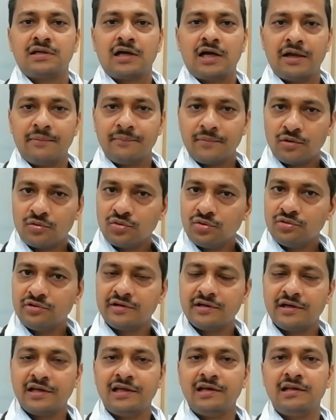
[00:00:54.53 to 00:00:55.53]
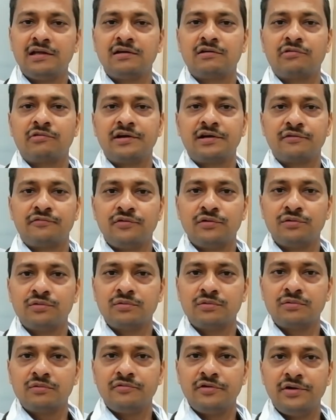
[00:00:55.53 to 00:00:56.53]
I am now doing daily quite a
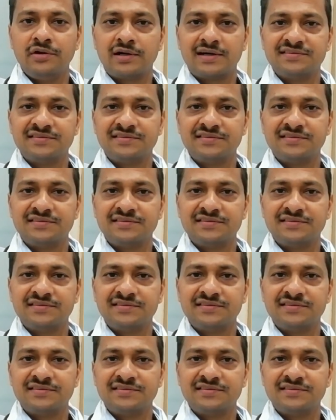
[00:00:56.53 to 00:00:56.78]
few video